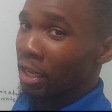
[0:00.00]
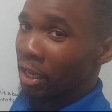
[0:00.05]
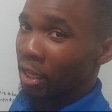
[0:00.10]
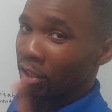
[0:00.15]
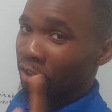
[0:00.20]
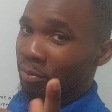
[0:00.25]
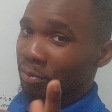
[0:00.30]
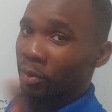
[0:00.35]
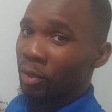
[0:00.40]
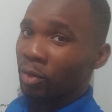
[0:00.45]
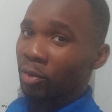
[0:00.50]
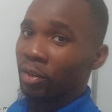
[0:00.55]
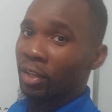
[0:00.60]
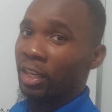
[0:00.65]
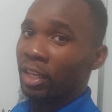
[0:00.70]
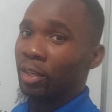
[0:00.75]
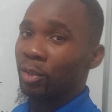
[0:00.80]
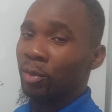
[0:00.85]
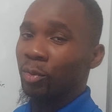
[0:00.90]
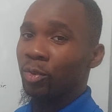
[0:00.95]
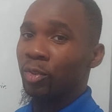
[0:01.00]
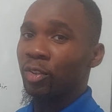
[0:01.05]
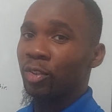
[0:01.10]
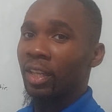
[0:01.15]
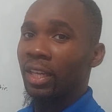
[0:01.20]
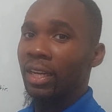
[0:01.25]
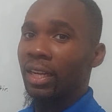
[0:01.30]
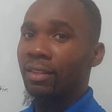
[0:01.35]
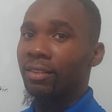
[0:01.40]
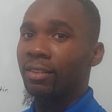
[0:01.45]
Espero que
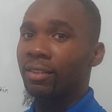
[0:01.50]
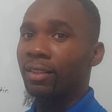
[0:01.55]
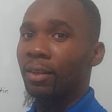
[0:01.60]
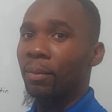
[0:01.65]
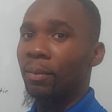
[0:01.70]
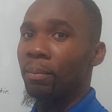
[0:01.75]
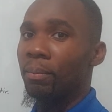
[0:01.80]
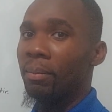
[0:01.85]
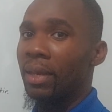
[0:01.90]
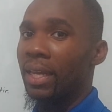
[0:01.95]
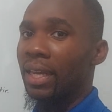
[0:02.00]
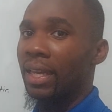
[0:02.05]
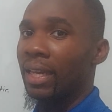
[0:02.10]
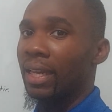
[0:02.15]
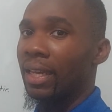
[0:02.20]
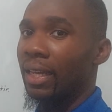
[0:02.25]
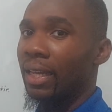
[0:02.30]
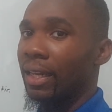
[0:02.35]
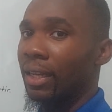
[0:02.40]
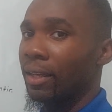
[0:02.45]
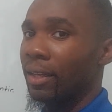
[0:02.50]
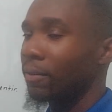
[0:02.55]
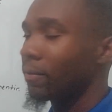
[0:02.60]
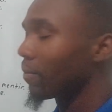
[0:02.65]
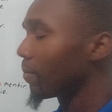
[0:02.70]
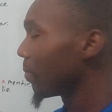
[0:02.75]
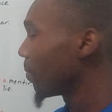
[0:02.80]
ustedes me